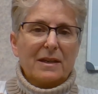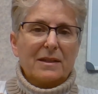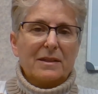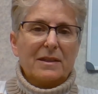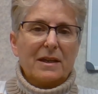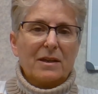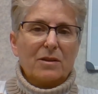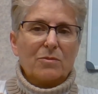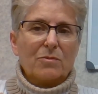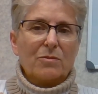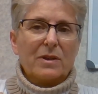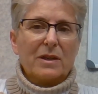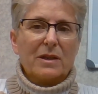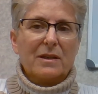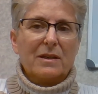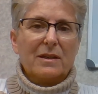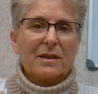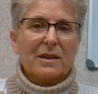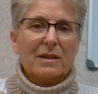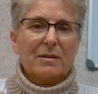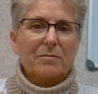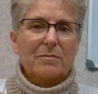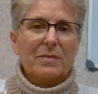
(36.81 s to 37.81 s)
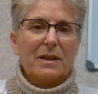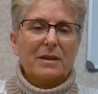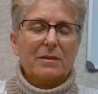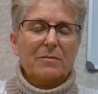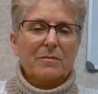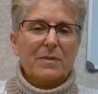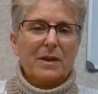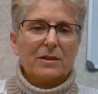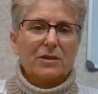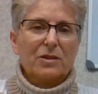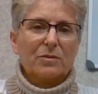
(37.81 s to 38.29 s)
that we can be
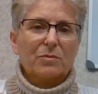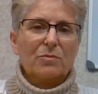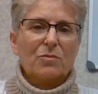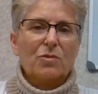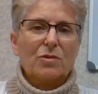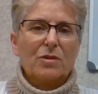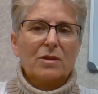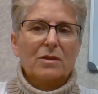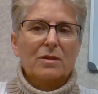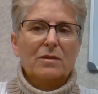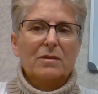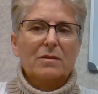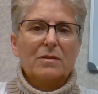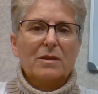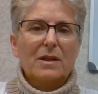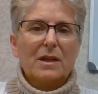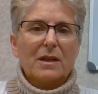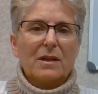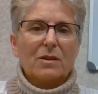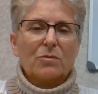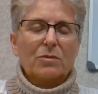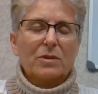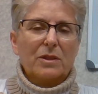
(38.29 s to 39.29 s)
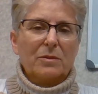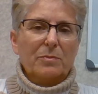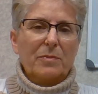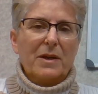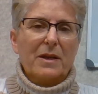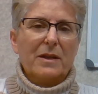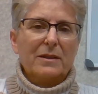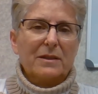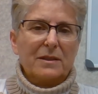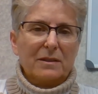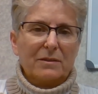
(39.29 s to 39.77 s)
much more
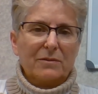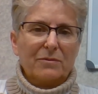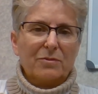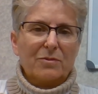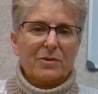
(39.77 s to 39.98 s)
responsive.